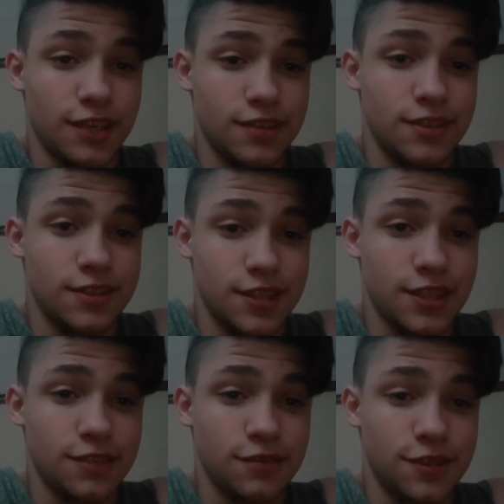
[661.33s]
had
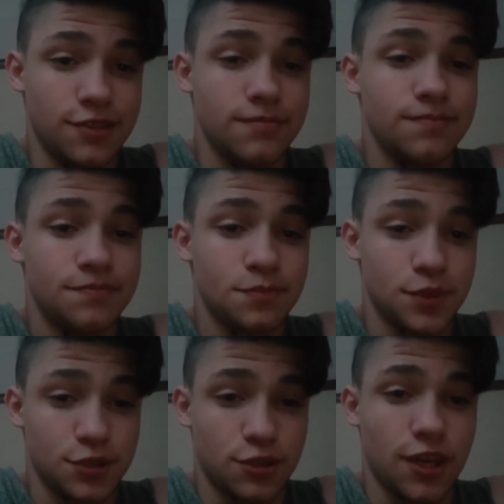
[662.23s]
deceived and
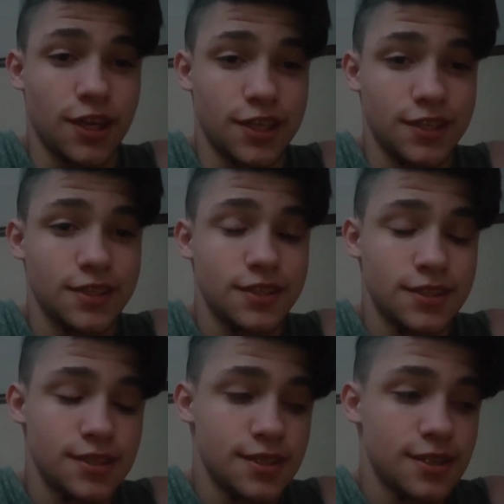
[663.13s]
betrayed
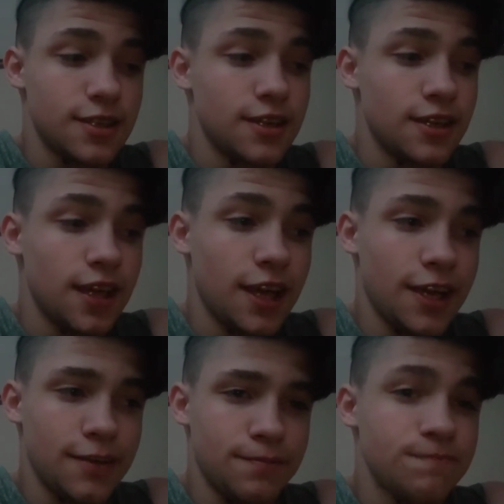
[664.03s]

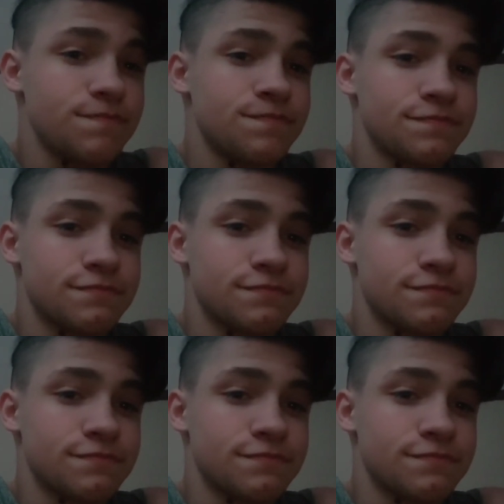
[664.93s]
and